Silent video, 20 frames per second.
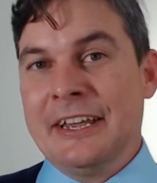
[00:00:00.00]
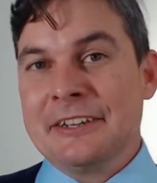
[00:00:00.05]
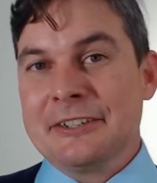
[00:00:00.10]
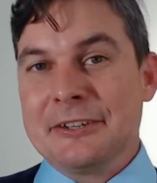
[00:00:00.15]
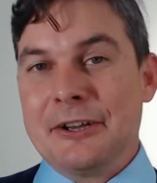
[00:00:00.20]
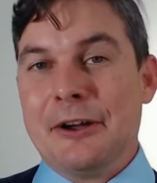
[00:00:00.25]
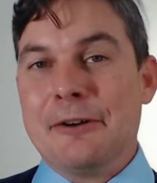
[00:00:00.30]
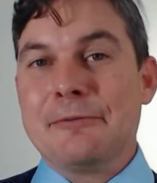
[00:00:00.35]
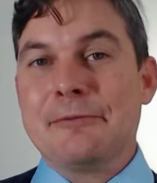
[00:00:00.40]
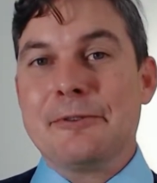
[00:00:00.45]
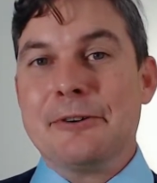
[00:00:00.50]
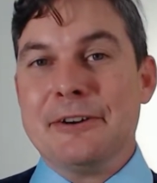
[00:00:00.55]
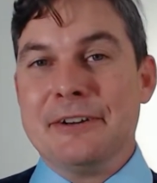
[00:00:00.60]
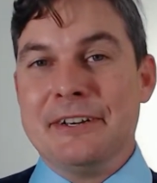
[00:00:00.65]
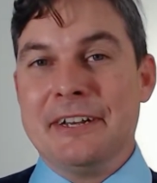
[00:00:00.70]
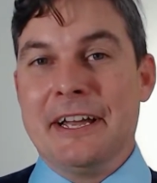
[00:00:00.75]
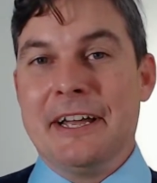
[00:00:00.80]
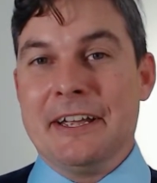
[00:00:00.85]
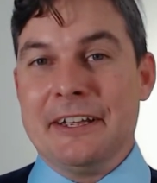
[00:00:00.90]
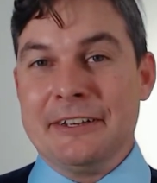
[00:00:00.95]
software
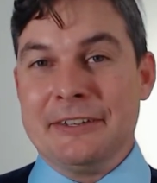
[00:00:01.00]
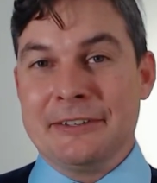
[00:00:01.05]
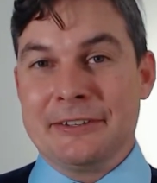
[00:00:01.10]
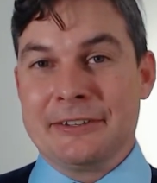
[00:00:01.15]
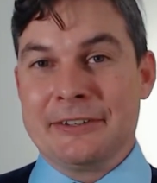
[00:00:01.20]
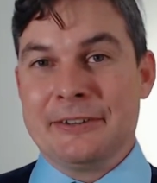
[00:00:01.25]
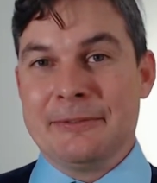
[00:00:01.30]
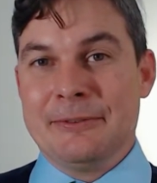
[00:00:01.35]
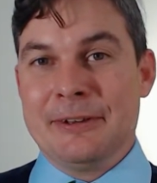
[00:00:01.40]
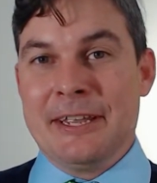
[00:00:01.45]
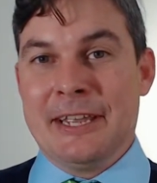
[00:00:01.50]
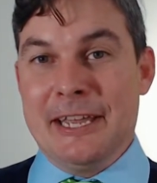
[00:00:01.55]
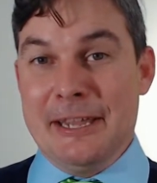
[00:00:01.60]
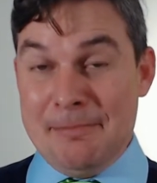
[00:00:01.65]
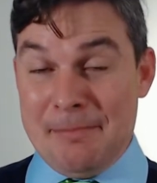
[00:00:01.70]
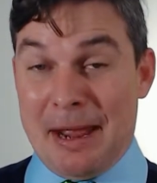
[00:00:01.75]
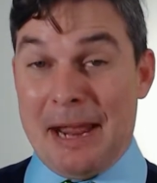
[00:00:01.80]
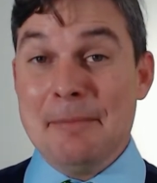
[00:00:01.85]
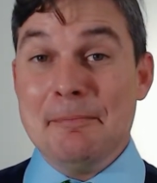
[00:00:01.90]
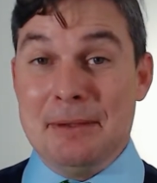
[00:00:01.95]
does
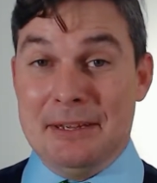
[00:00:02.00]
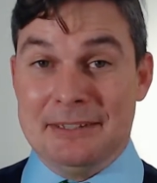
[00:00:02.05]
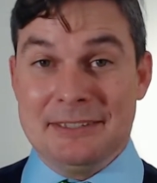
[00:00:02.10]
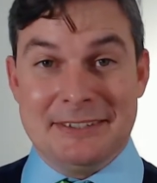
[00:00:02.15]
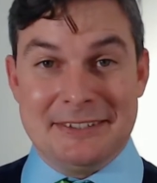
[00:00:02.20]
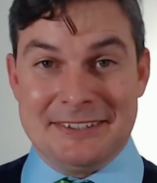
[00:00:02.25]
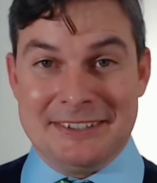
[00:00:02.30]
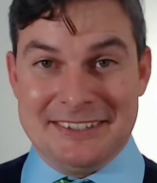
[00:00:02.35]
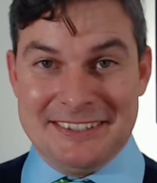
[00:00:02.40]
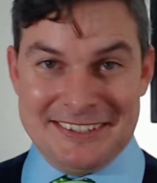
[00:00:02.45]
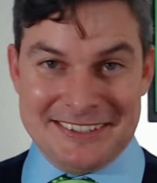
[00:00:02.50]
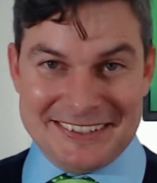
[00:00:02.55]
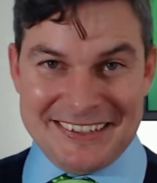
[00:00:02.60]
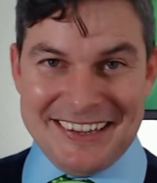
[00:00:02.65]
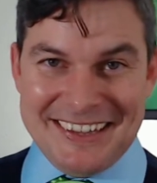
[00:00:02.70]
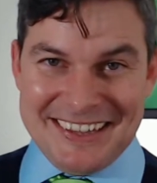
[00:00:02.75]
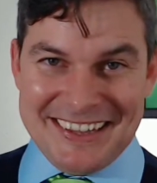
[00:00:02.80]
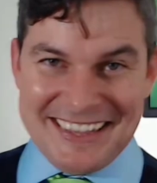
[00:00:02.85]
in my businesses